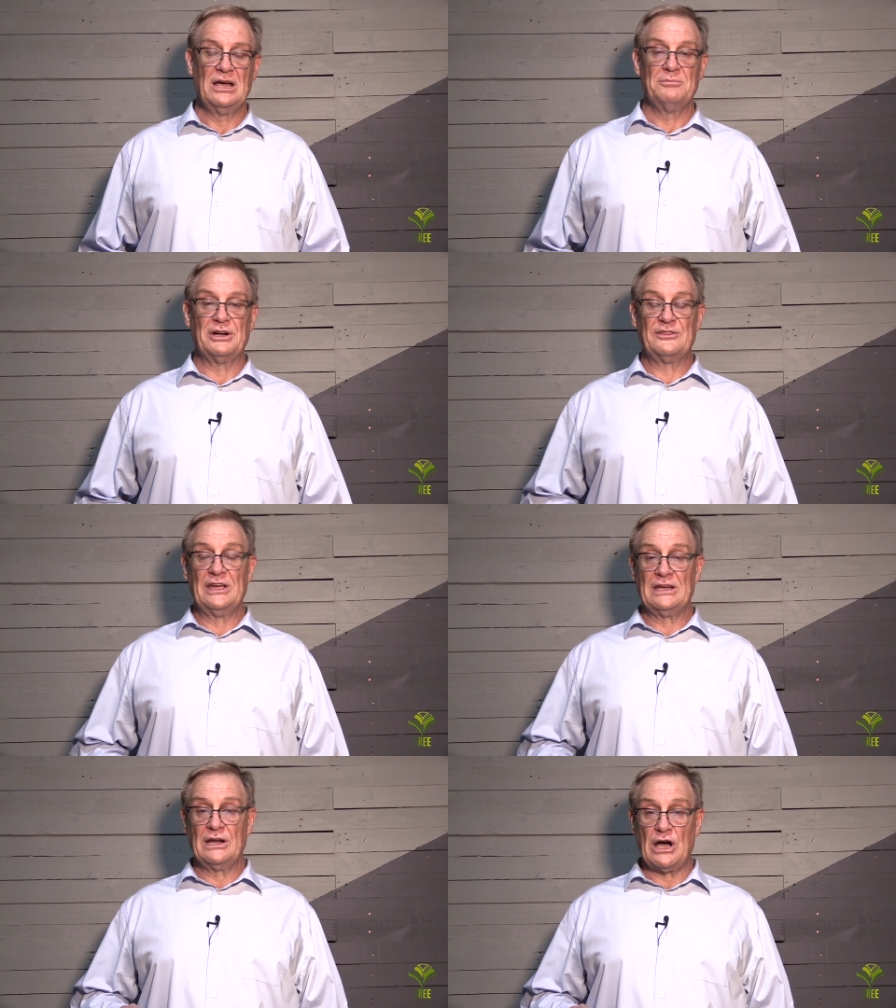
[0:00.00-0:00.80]
but they
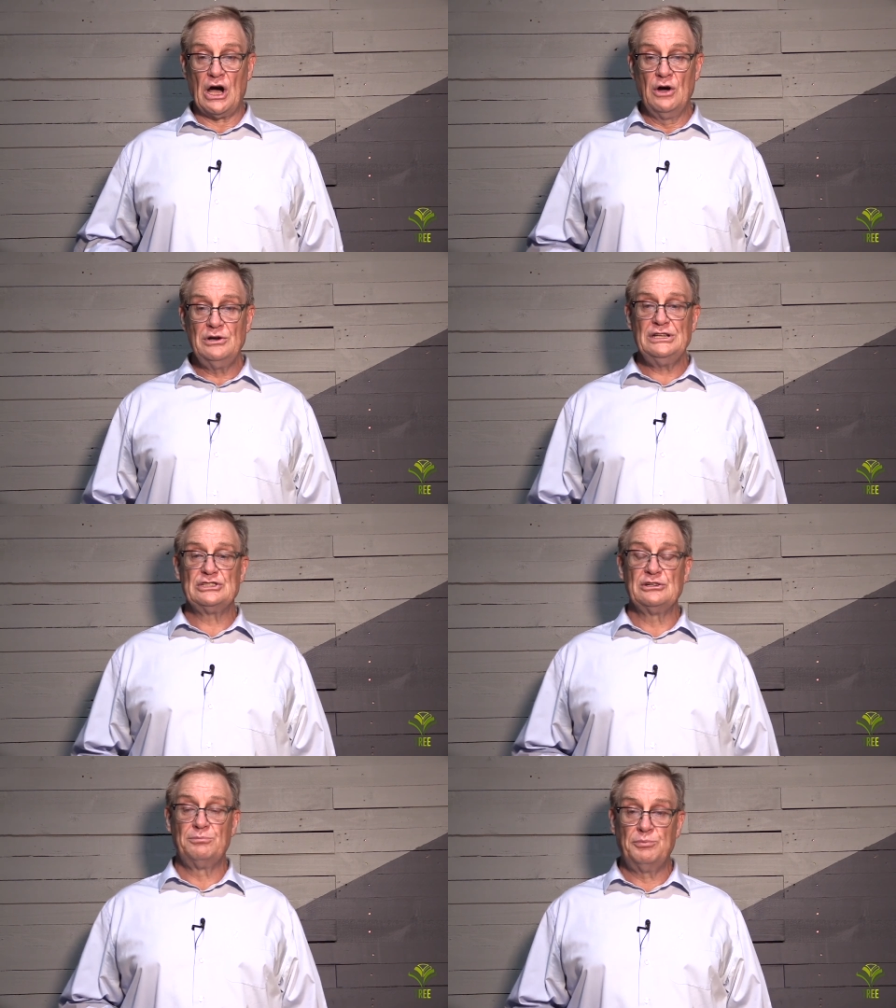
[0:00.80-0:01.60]
can only
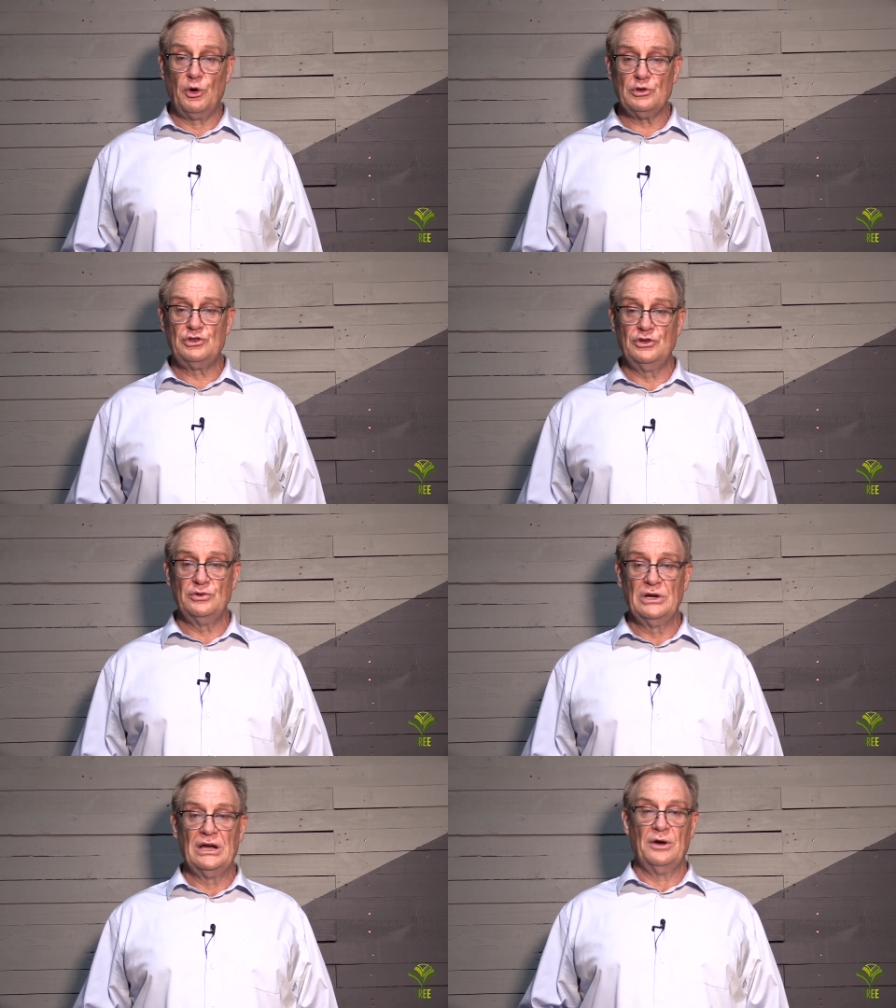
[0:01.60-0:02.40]
support
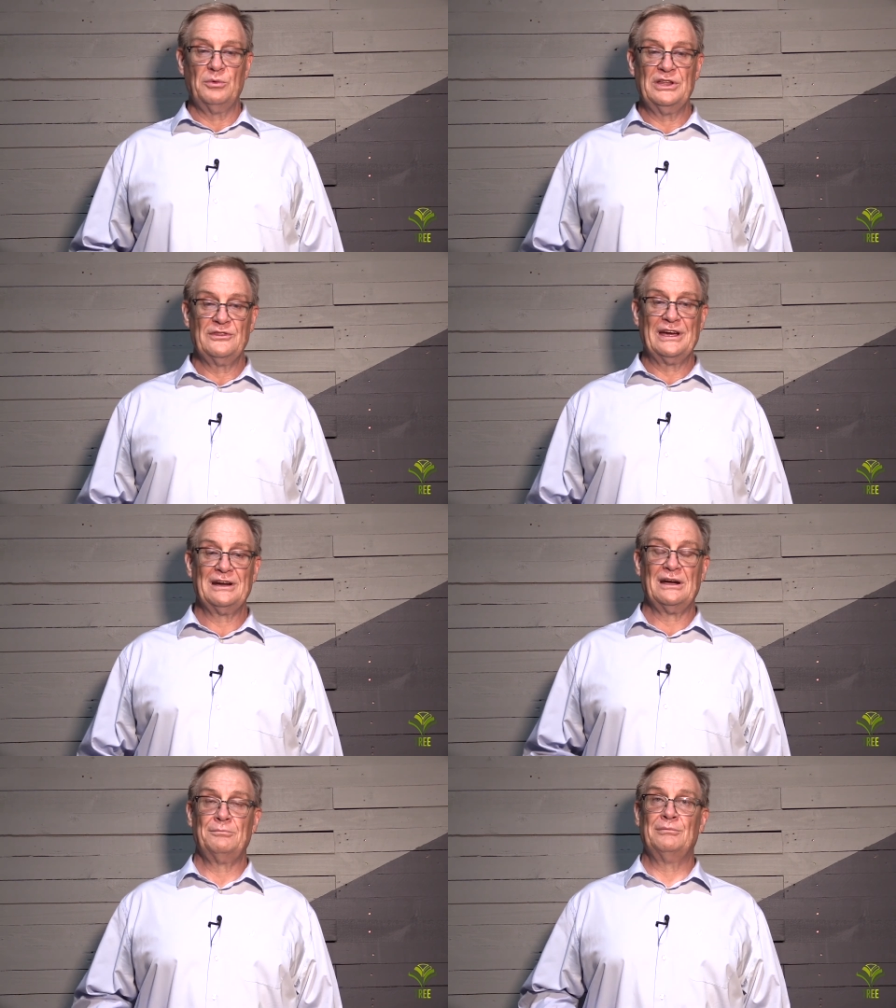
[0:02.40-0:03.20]
you when
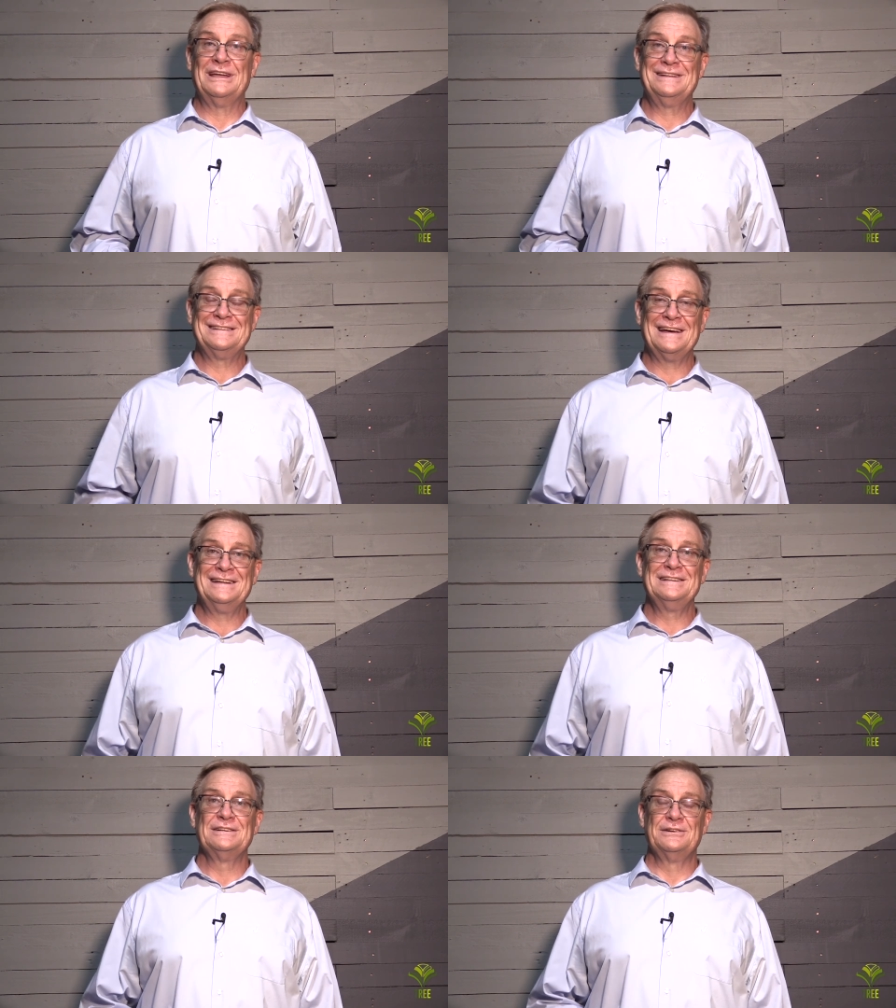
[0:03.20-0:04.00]
they're
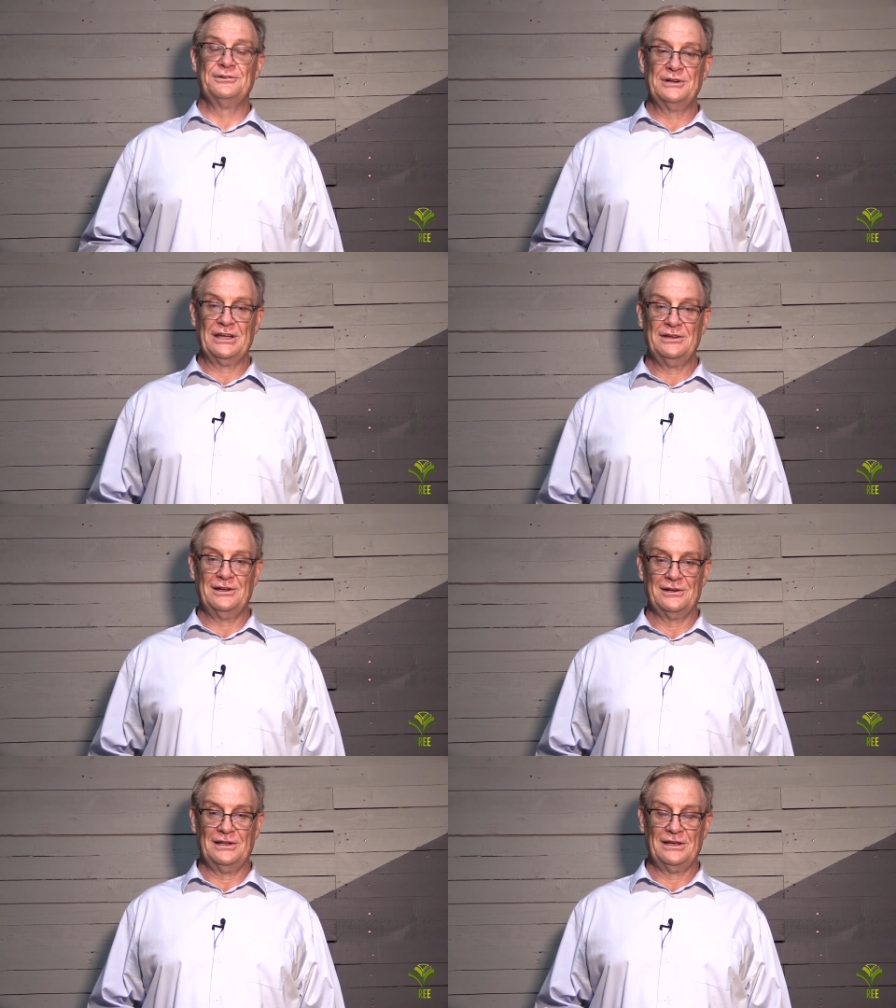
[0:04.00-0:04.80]
maintained
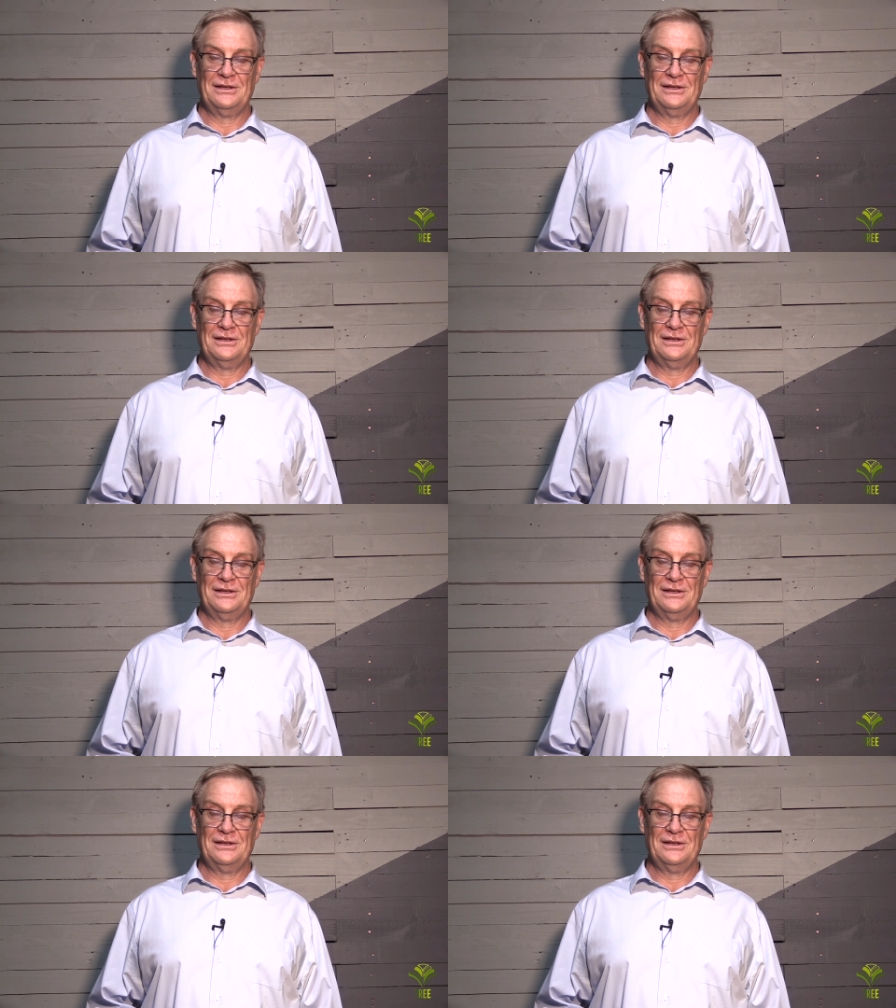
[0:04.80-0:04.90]
regularly.